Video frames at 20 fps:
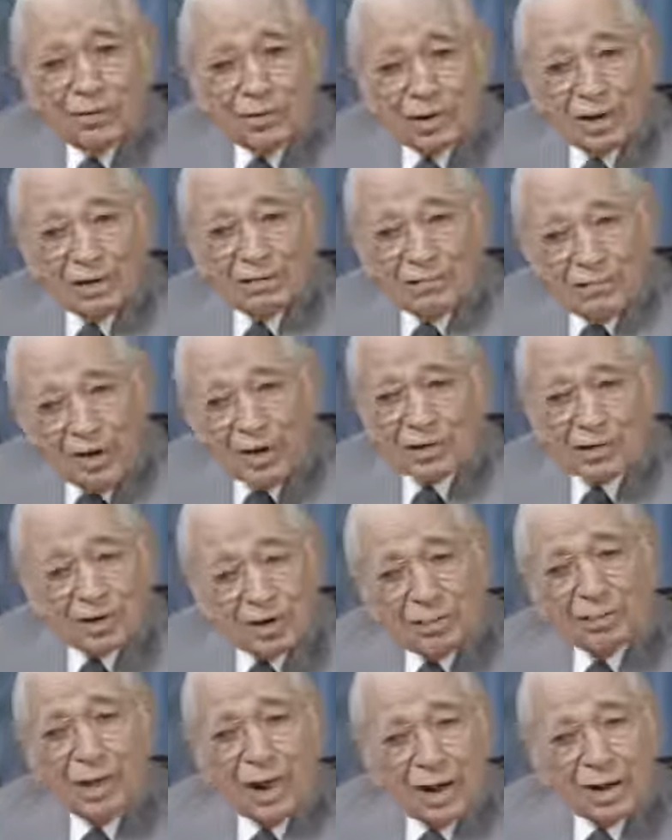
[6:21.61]
convinced
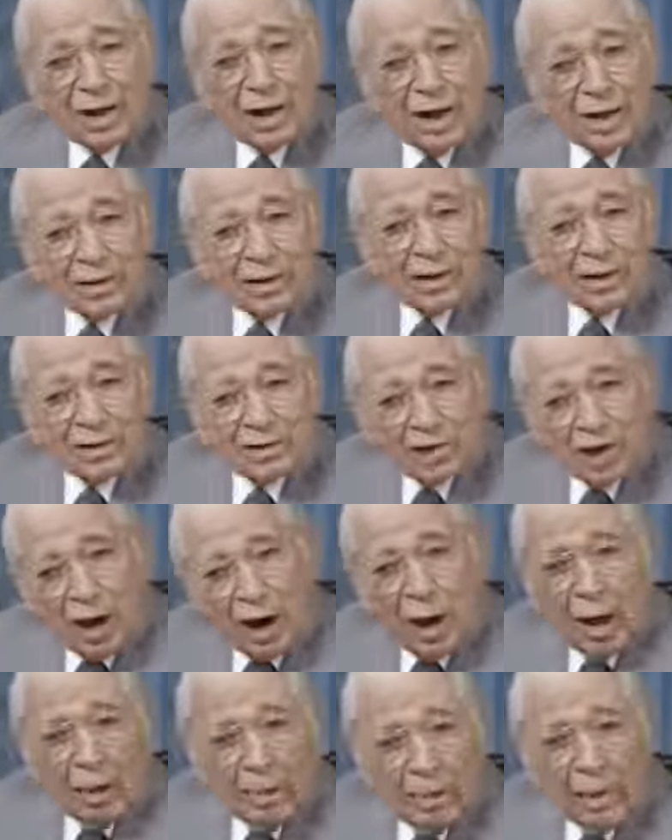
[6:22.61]
them I got the
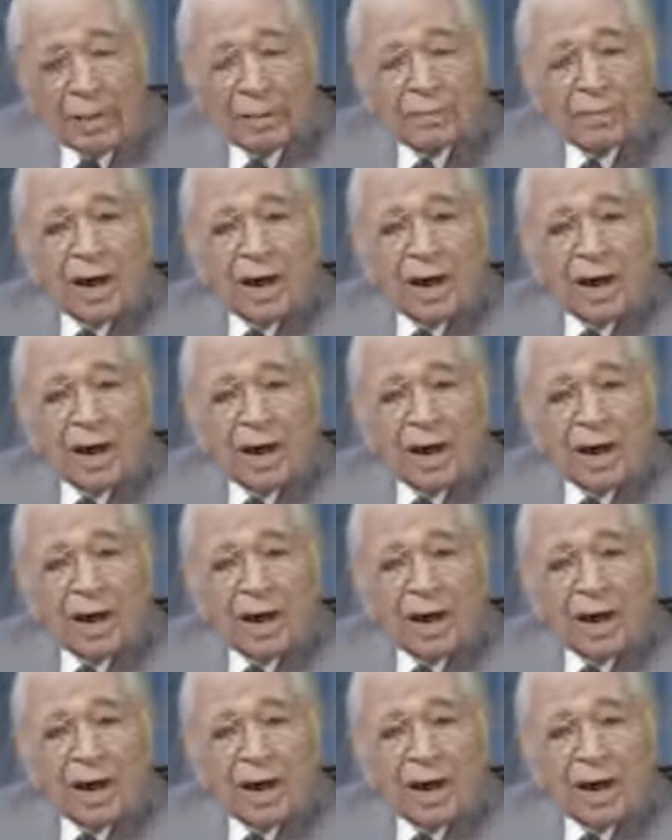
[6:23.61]
job.